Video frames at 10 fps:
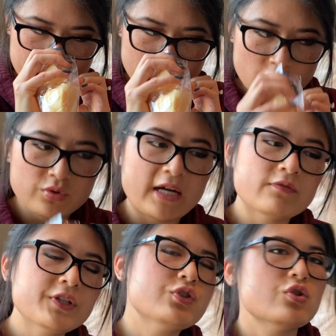You
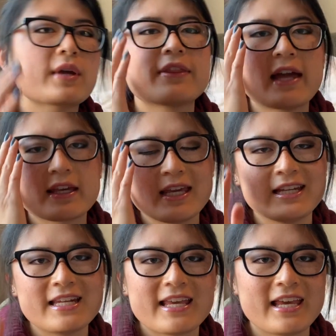definitely do get that
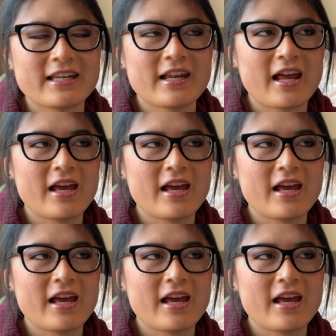candy cane,